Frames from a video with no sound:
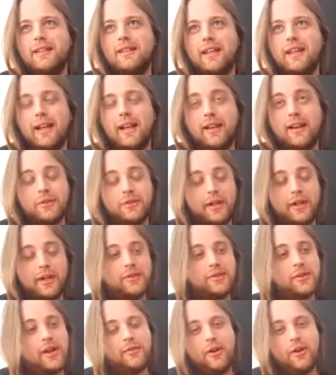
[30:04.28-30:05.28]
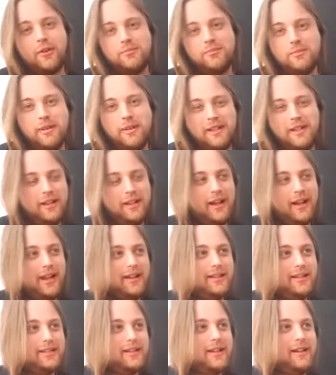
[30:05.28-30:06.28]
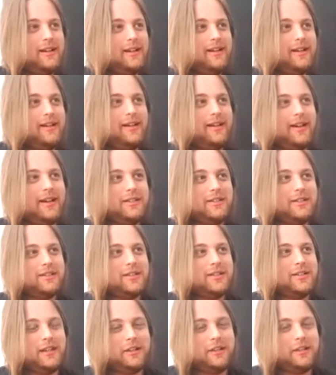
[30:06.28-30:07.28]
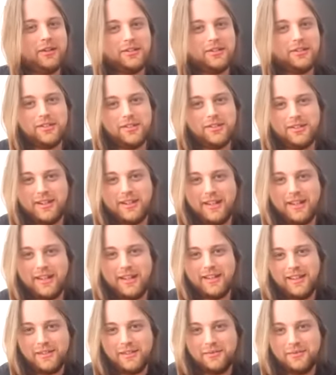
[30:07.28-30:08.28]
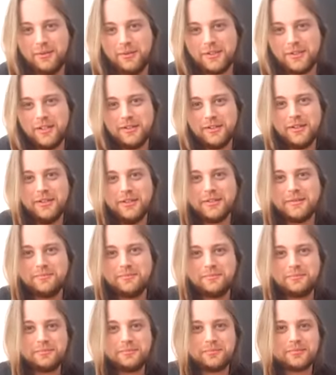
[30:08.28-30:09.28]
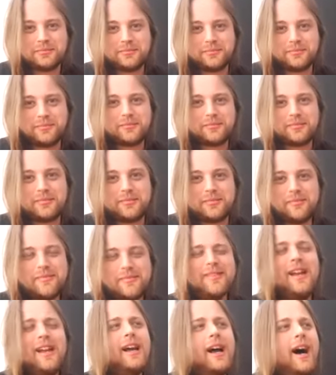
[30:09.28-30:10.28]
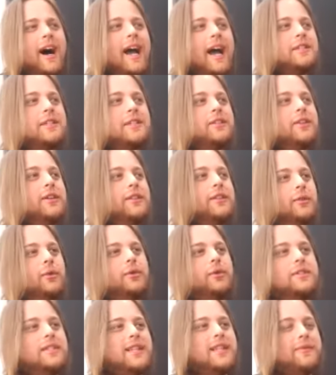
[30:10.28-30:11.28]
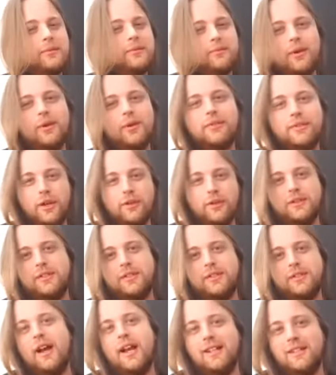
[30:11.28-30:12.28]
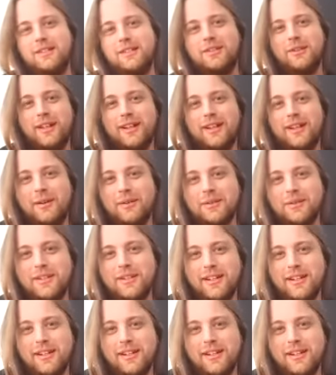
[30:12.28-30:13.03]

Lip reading: that guy tried to drive home to me, and I just kind of glossed on it. I think it's a 14-year-old. I had to learn all 7 modes overnight. So like I was